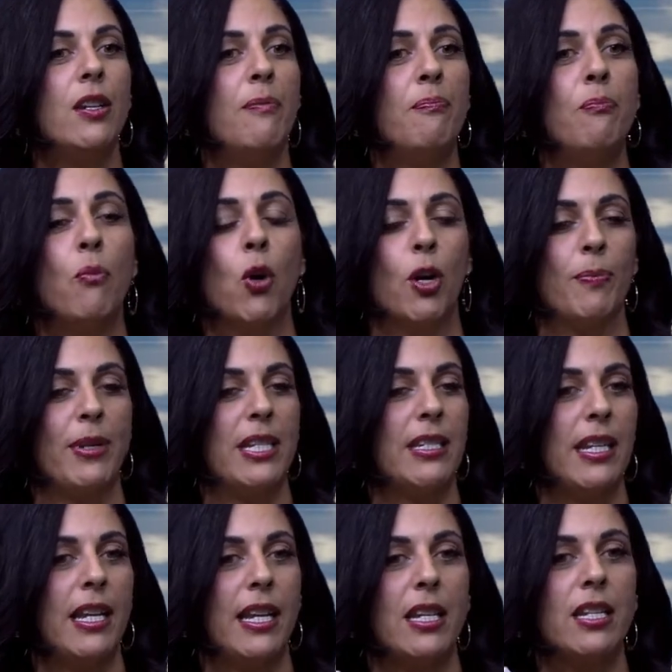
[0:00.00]
mm-hmm. more
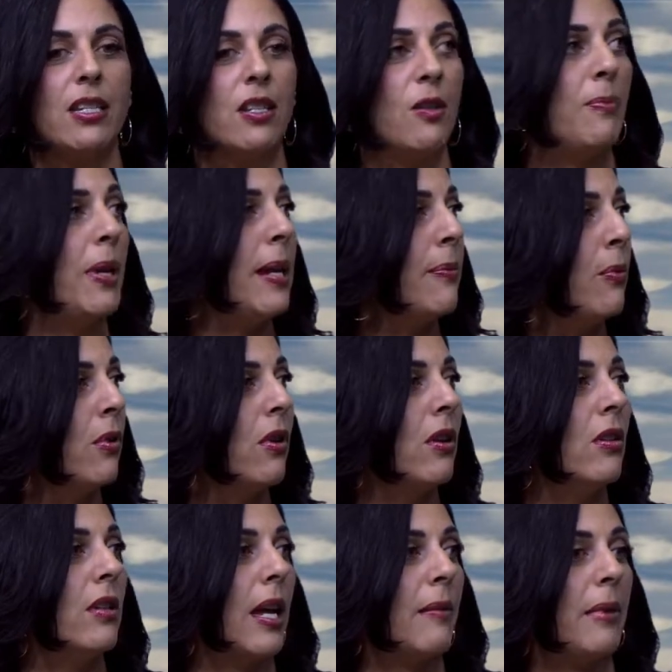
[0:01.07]
business, new
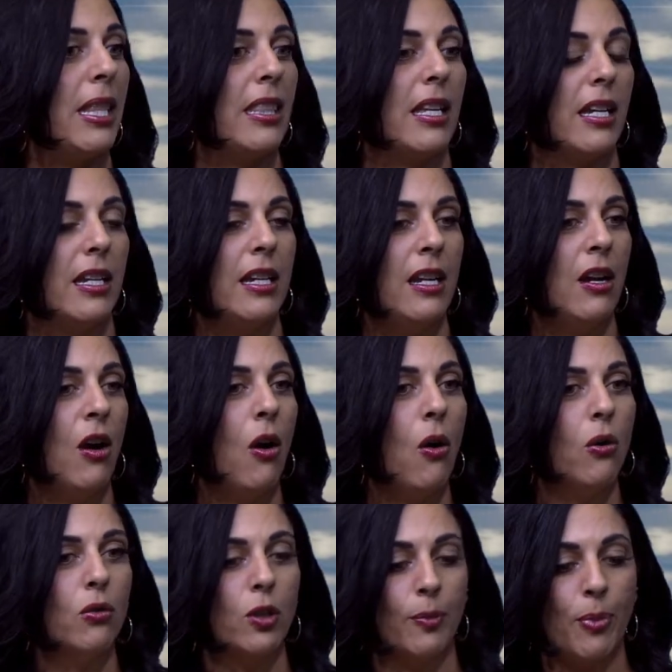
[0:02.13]
people. I mean, the
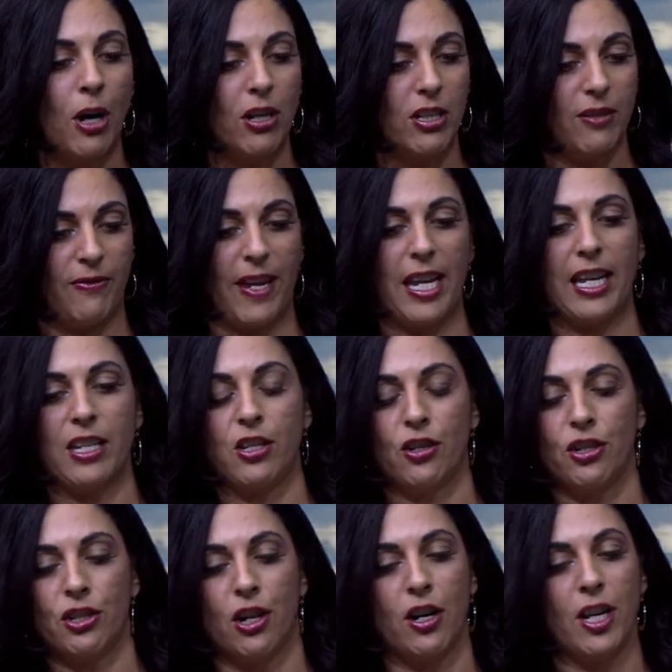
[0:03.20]
older parts of Vegas
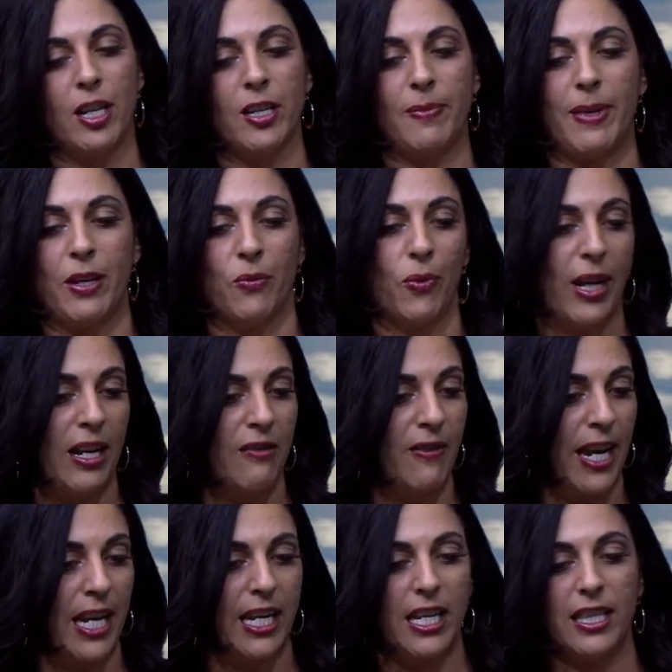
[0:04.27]
are starting to be
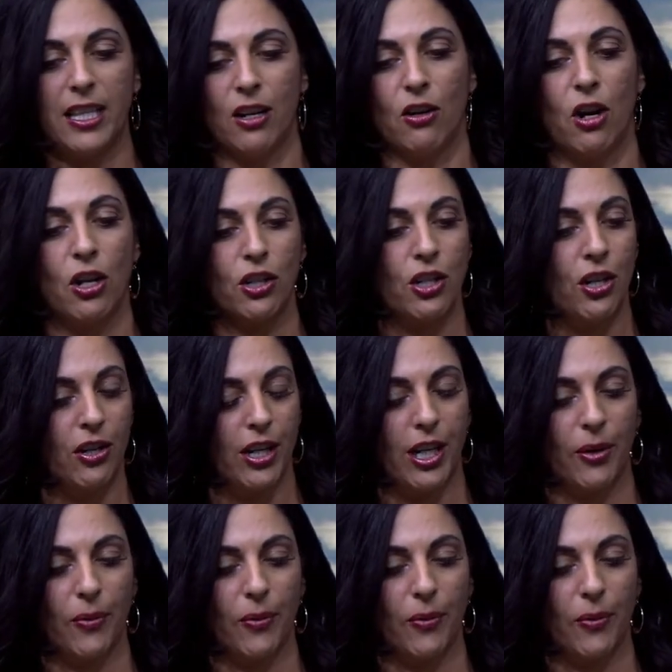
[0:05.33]
renovated, they're all turning